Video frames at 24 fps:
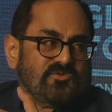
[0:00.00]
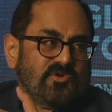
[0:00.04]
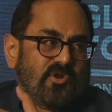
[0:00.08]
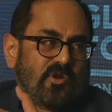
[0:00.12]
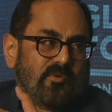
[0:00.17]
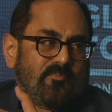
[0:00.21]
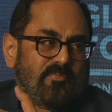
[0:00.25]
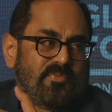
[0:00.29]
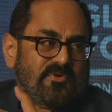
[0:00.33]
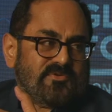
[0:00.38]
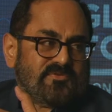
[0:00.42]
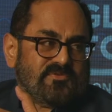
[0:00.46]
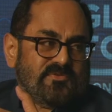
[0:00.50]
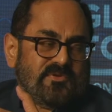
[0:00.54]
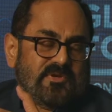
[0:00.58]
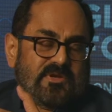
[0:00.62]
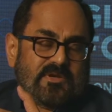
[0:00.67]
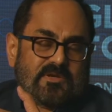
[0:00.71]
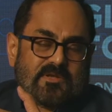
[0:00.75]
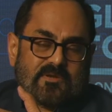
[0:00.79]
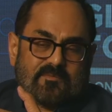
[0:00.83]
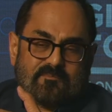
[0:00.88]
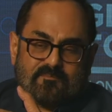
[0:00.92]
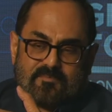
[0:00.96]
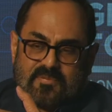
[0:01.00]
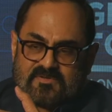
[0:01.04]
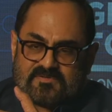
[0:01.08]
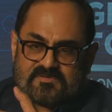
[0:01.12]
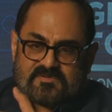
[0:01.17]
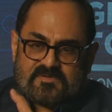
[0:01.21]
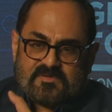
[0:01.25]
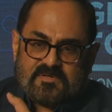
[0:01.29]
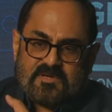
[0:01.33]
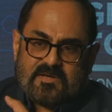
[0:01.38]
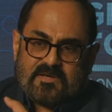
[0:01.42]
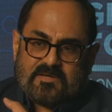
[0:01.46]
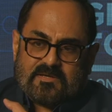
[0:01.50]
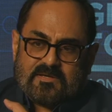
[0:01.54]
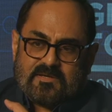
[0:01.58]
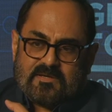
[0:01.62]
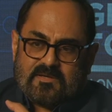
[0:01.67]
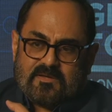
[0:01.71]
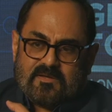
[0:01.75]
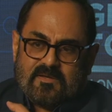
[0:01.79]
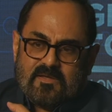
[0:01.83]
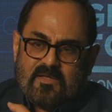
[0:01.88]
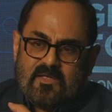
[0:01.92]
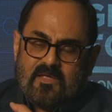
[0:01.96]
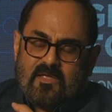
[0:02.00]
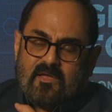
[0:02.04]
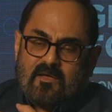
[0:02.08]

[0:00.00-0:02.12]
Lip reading: non-personal data, personal data,